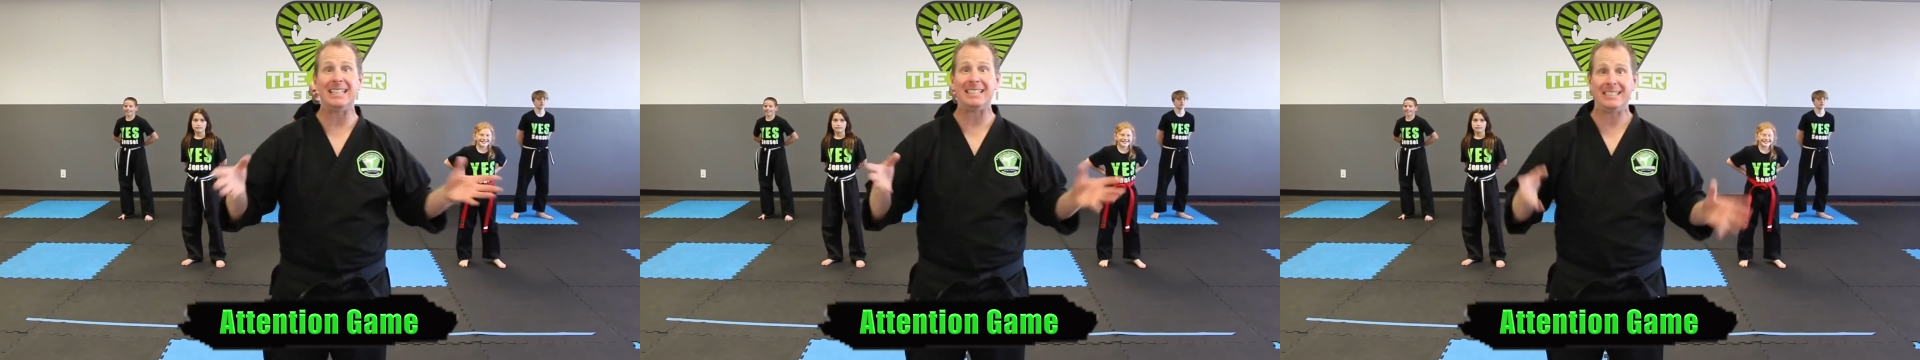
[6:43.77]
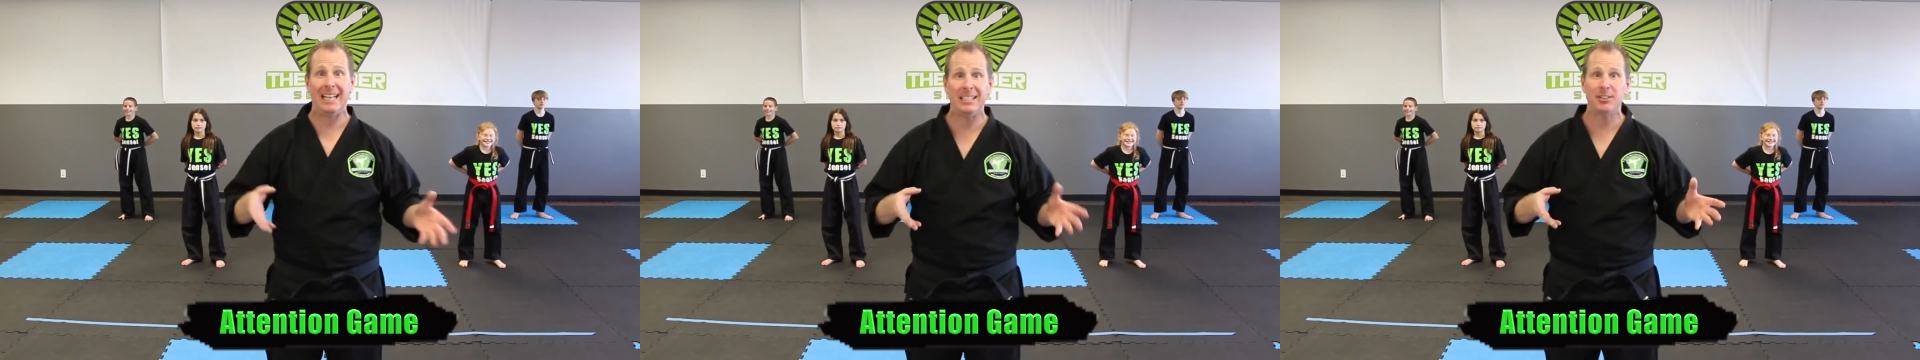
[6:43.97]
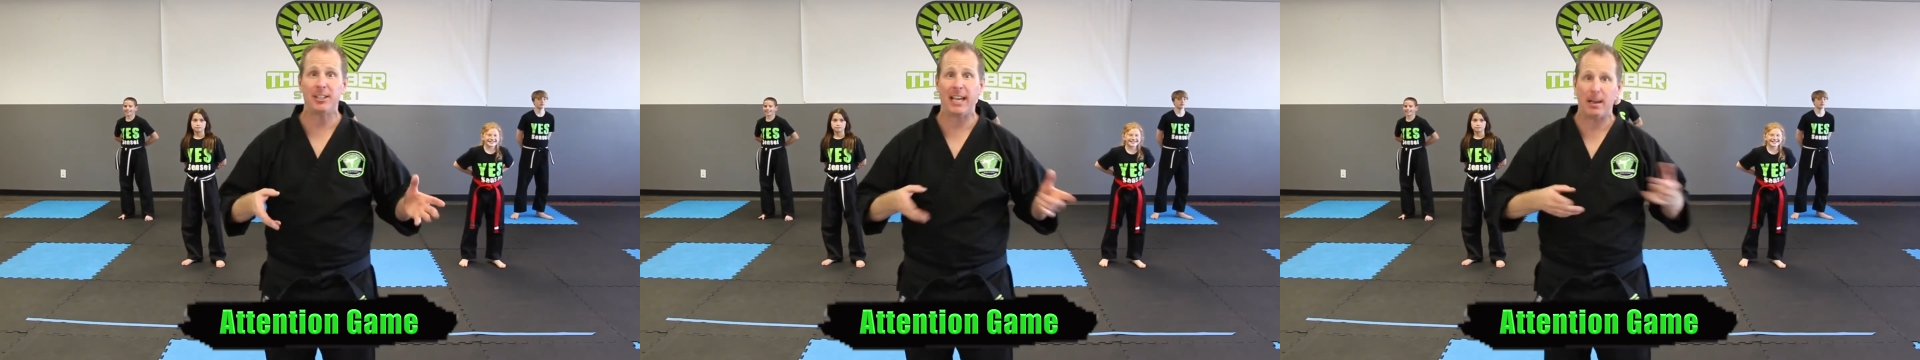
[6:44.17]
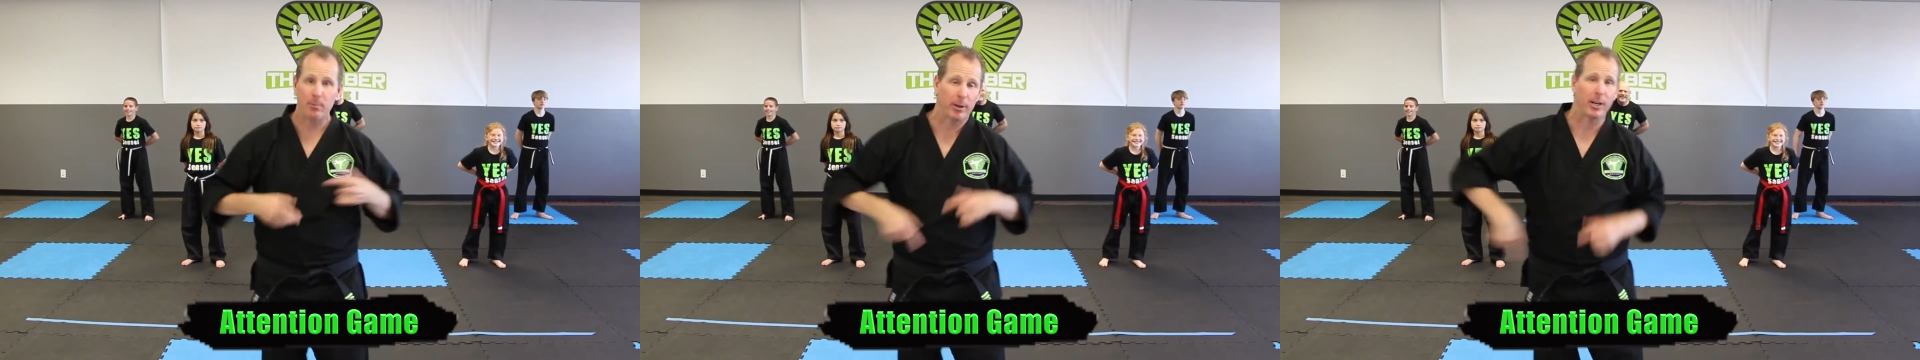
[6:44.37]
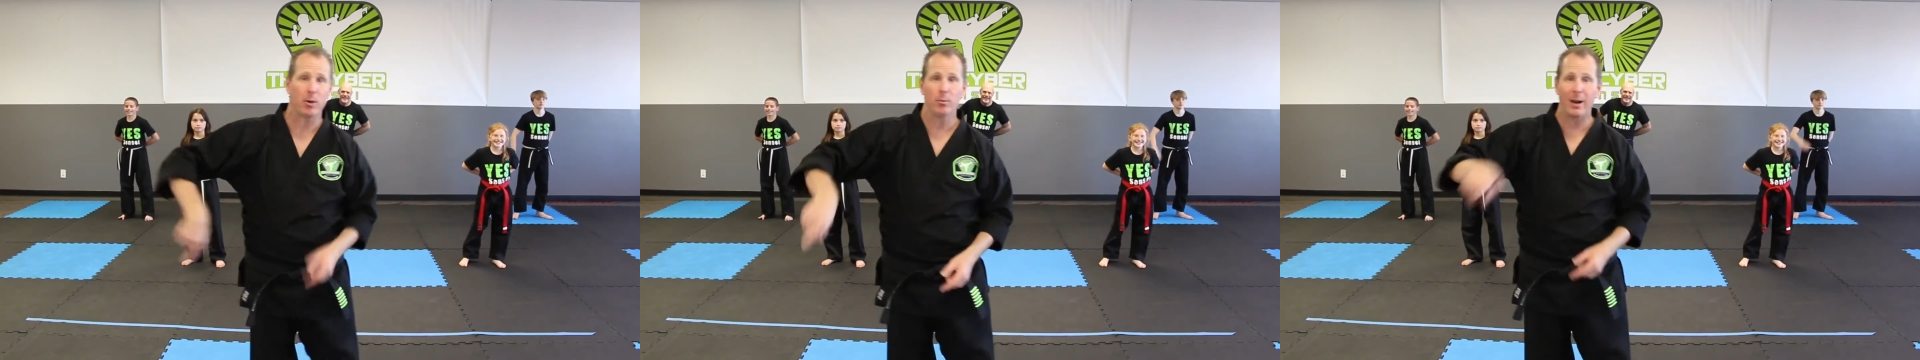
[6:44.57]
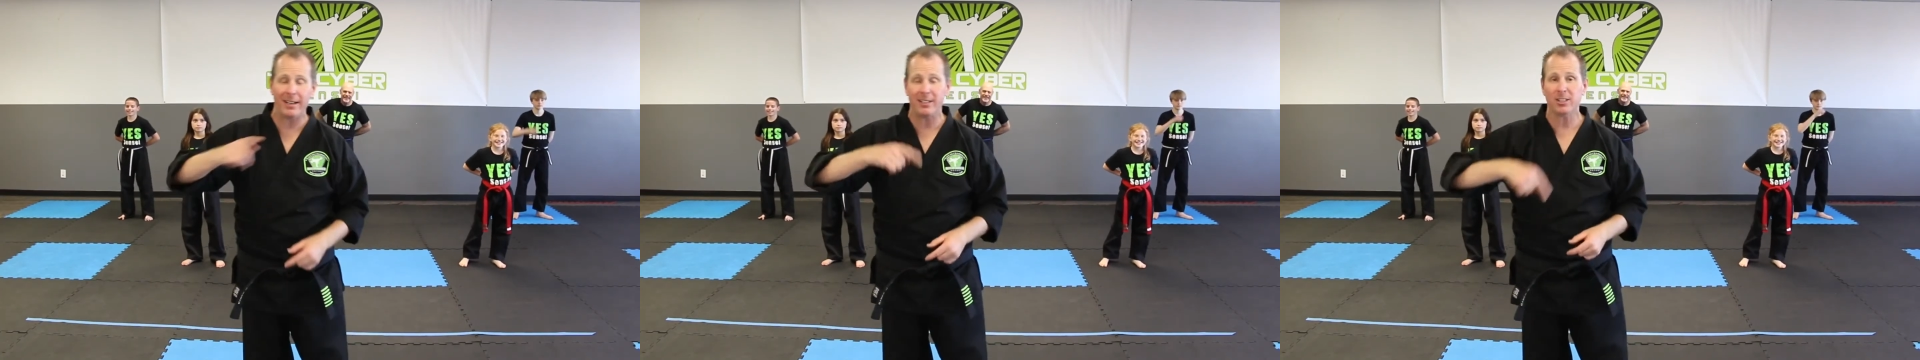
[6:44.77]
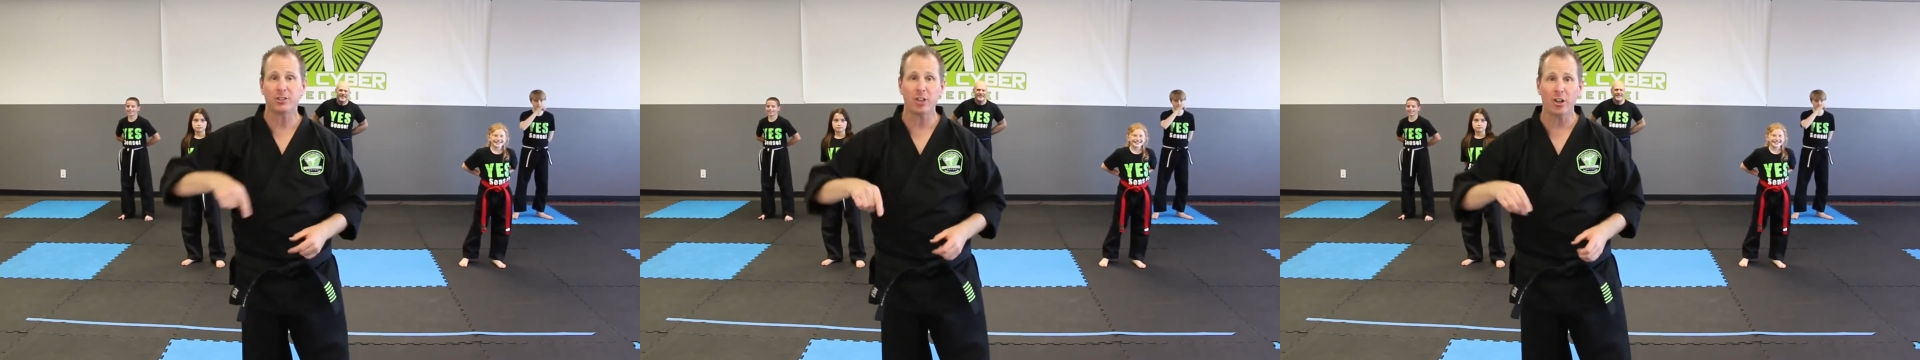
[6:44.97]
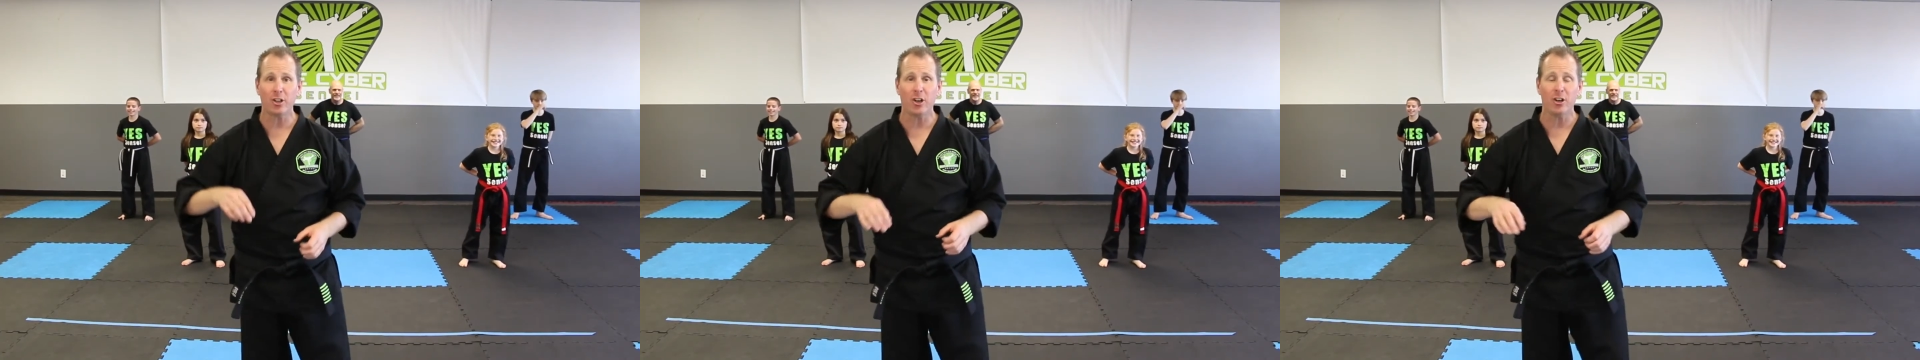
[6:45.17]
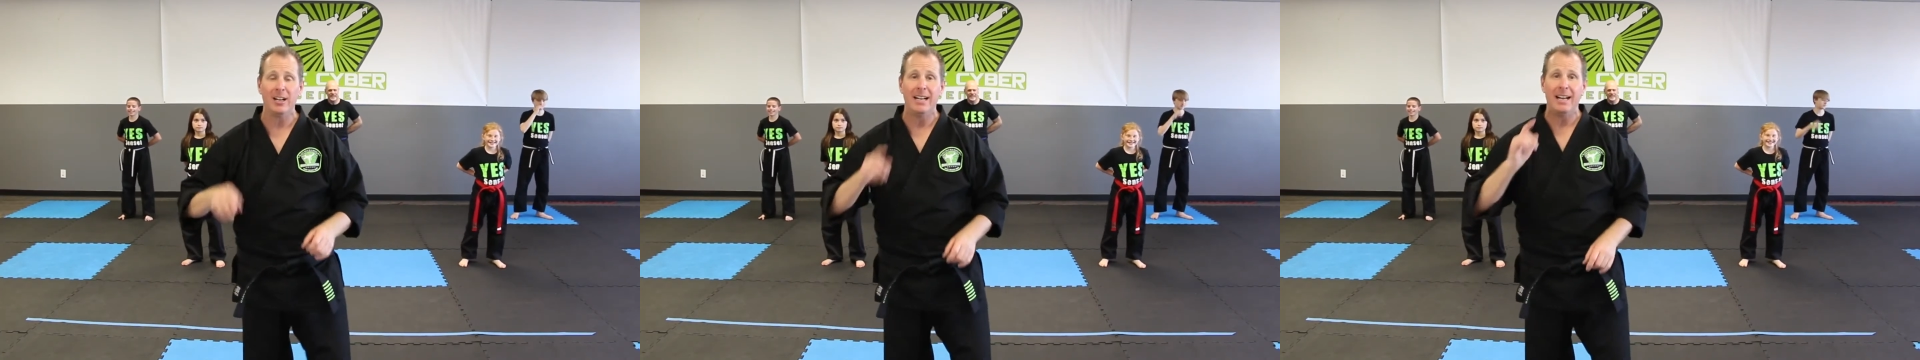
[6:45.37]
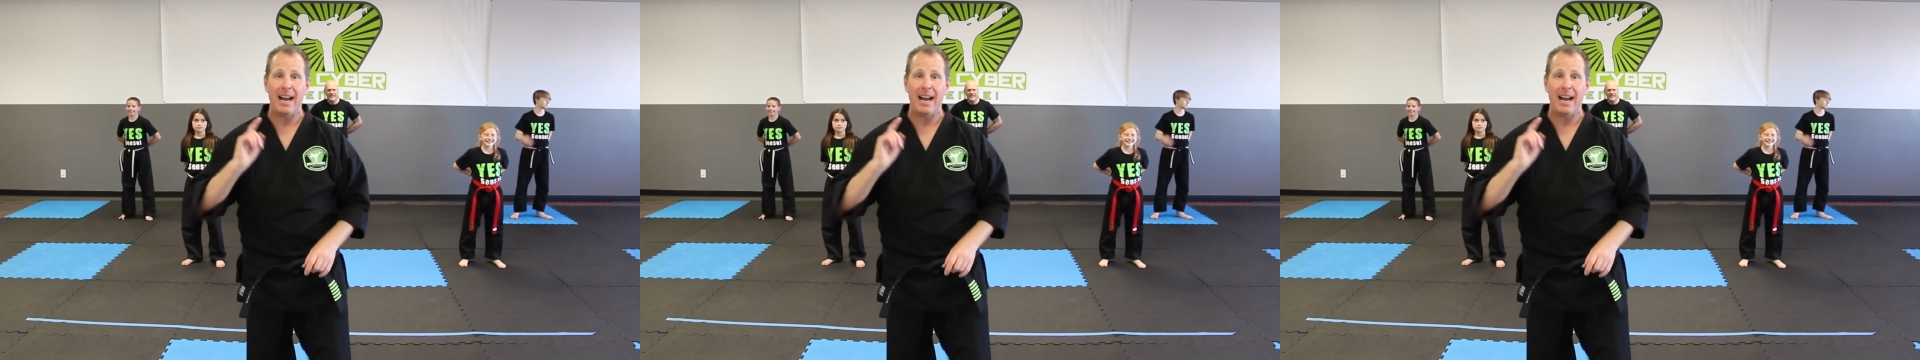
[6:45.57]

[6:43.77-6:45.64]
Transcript: attention game. We're going to run in a circle,